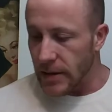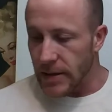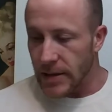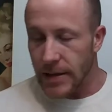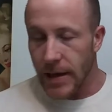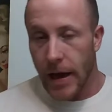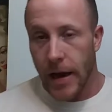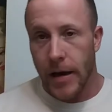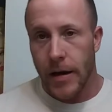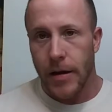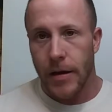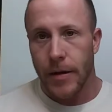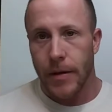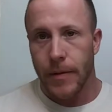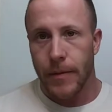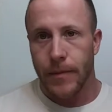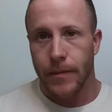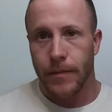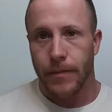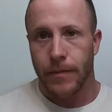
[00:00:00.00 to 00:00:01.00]
said,
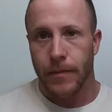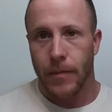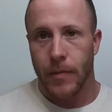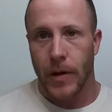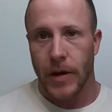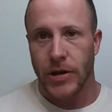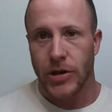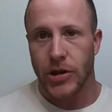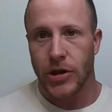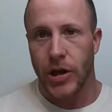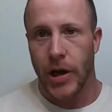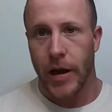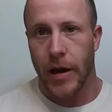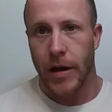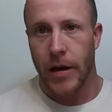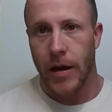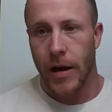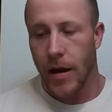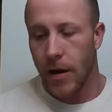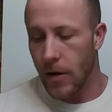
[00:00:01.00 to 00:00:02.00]
let's check
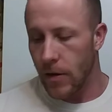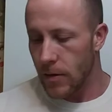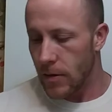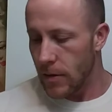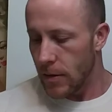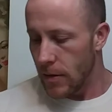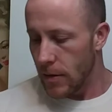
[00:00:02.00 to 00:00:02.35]
it out.